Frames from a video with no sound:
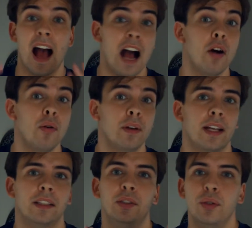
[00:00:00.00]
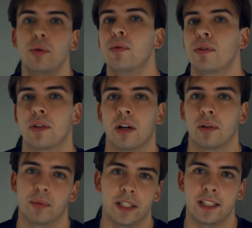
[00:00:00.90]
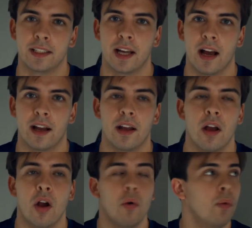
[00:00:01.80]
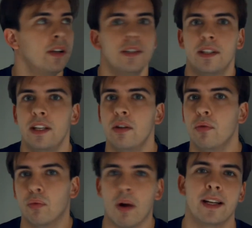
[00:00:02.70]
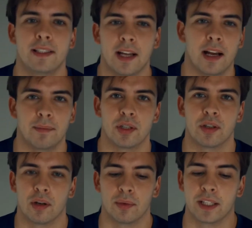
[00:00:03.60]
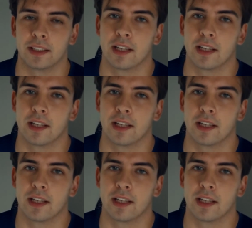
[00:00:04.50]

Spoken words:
how can you start reading Thai? When is the right time to start reading